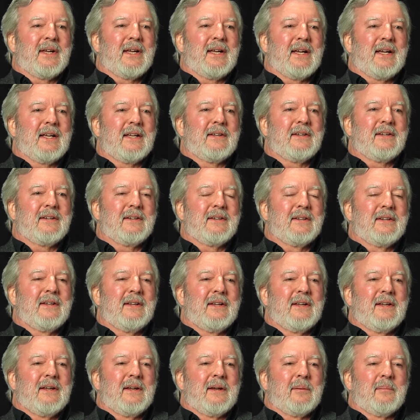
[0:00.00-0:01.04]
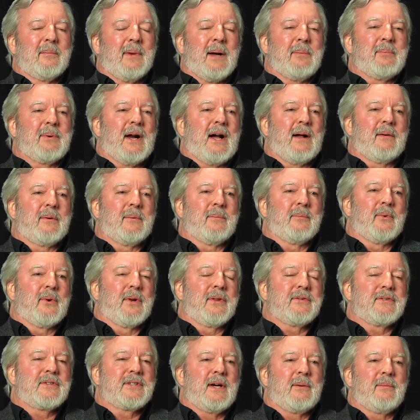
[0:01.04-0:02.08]
And my problem
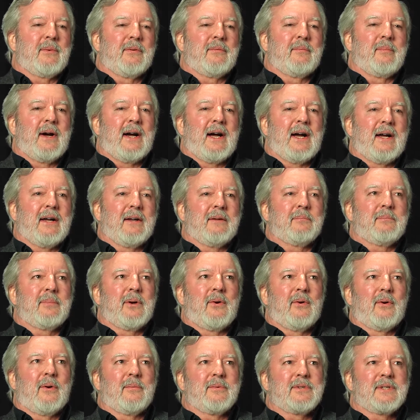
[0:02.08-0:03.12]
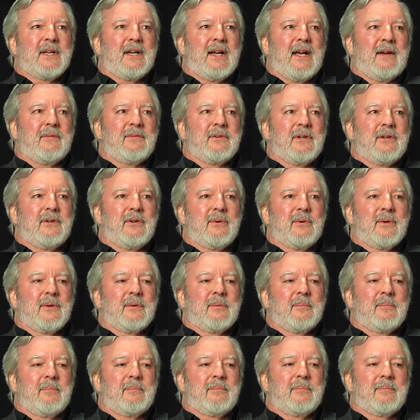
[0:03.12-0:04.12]
with some of my poems that have to do with